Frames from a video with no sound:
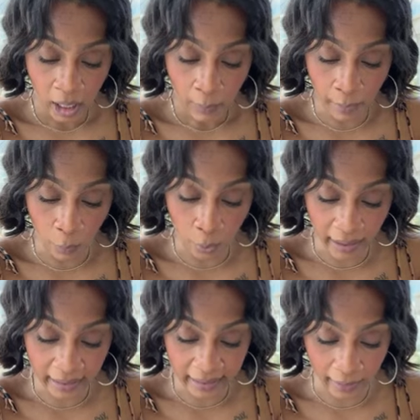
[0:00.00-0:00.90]
But
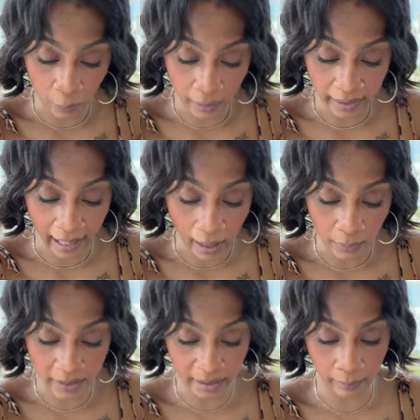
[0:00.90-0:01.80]
when they went
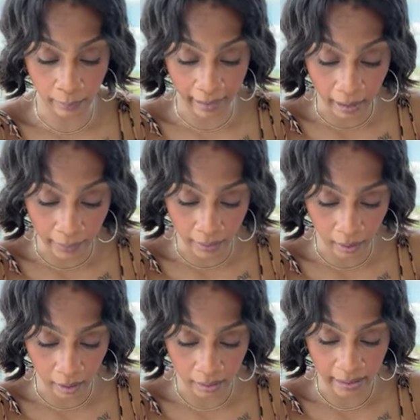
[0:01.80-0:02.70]
out to bury
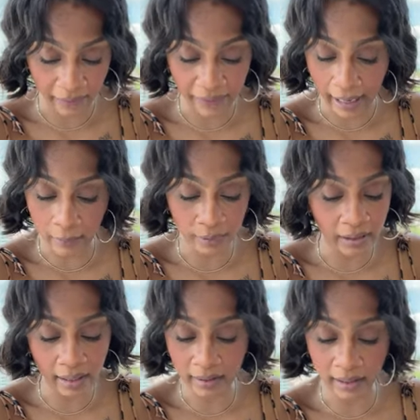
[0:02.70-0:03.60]
her, they found
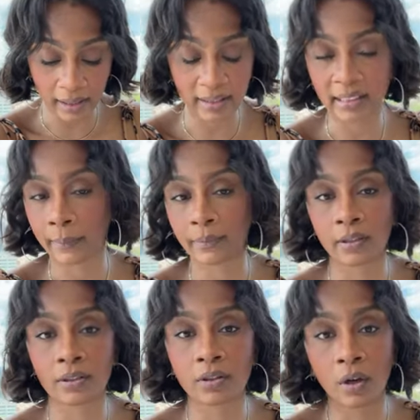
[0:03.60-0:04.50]
nothing except
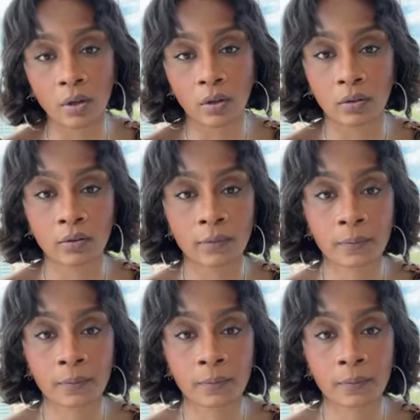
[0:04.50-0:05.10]
her skull,